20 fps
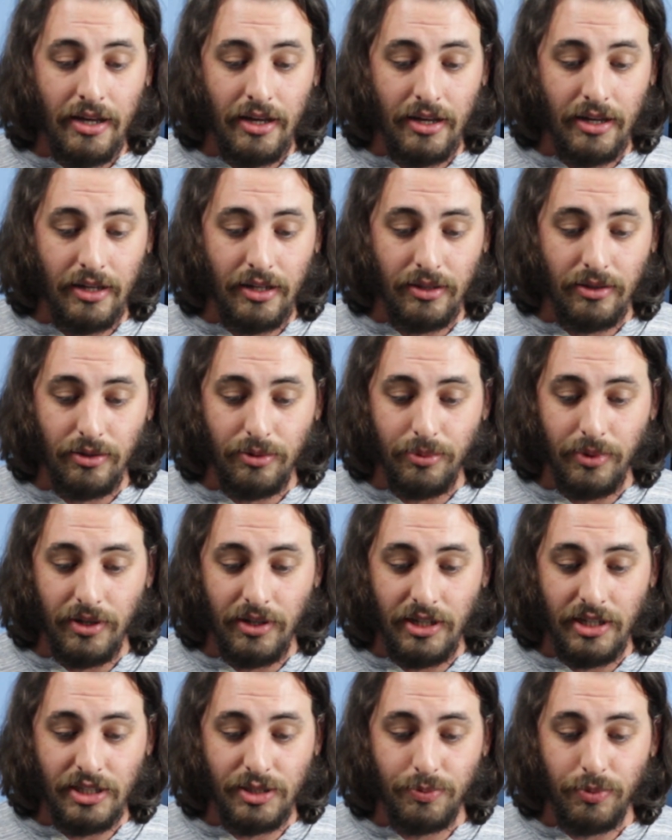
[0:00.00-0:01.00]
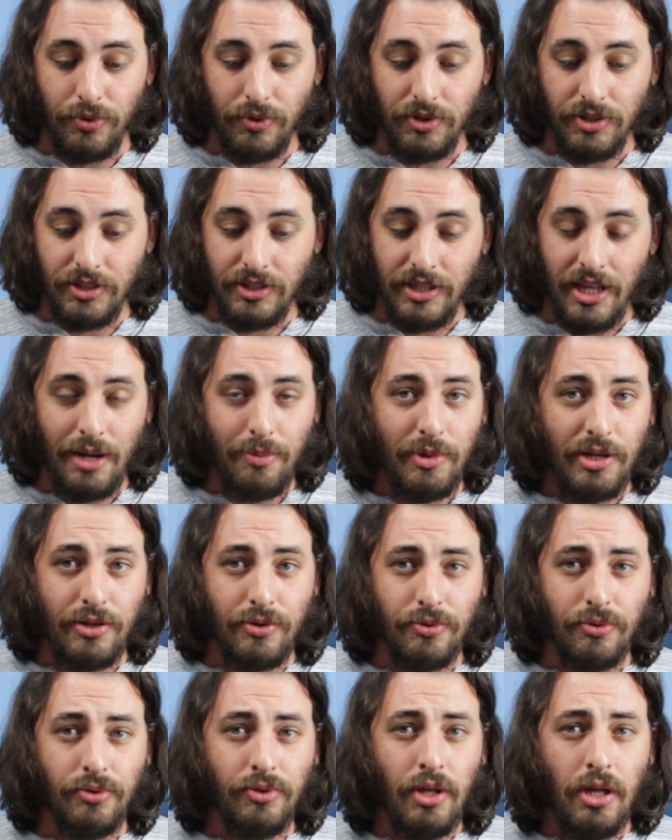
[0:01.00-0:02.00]
A little bit of esports. That'd be
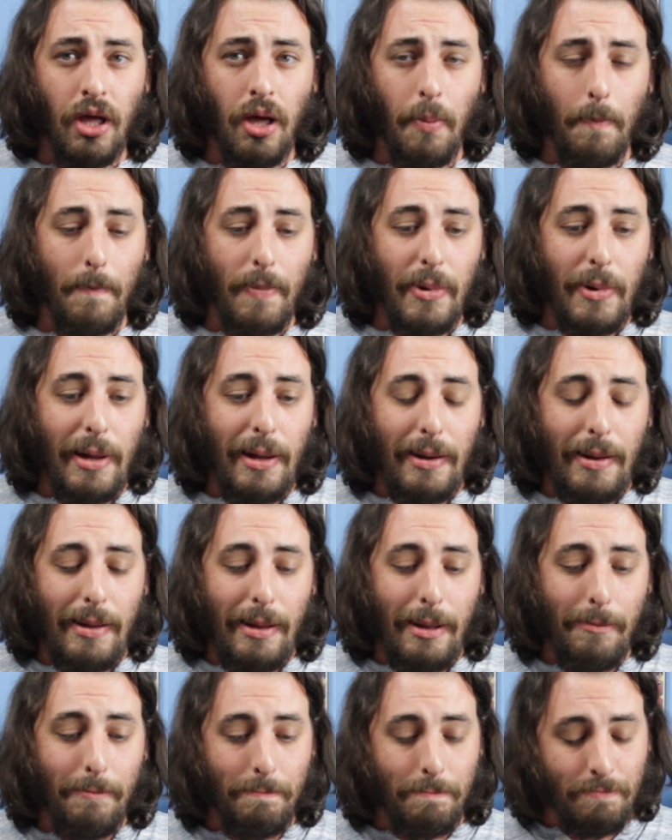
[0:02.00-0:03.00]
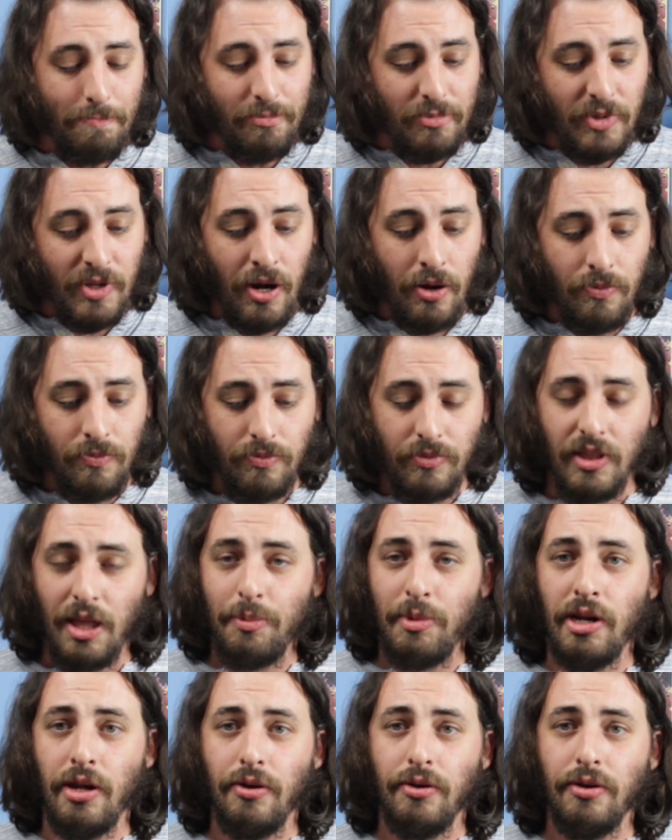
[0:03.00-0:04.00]
cool. But yeah,
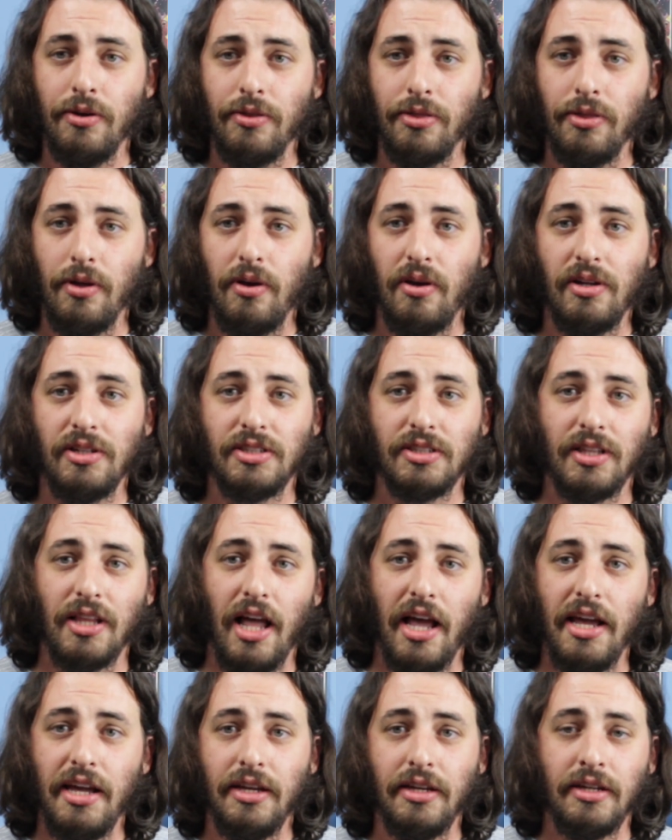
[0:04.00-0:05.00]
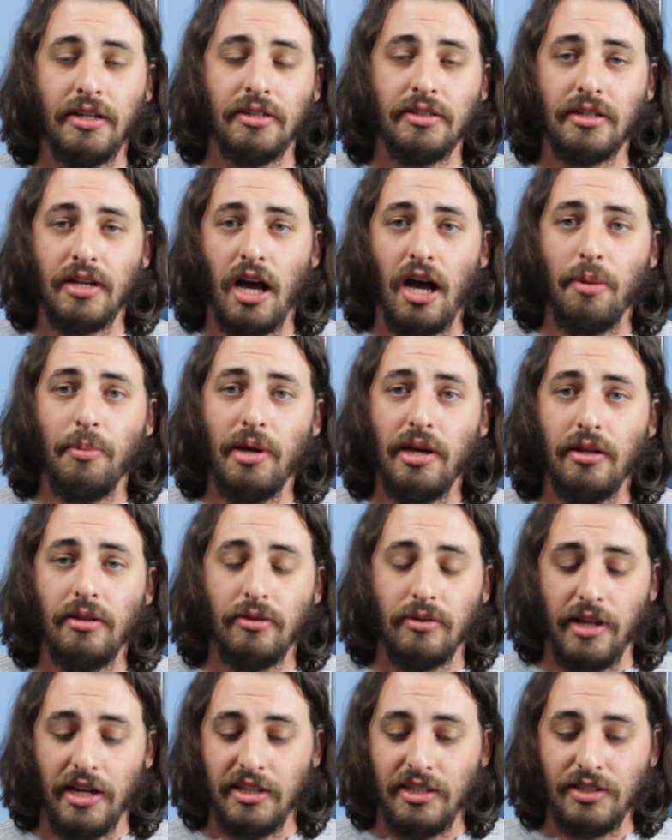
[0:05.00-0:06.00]
let me know your thoughts. Like and comment
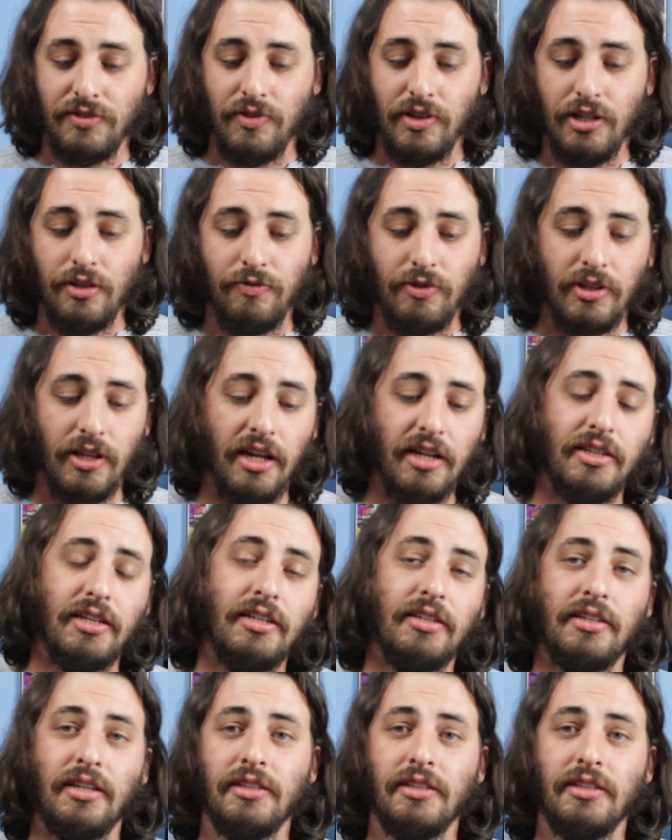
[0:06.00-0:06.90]
and like this video if you liked it.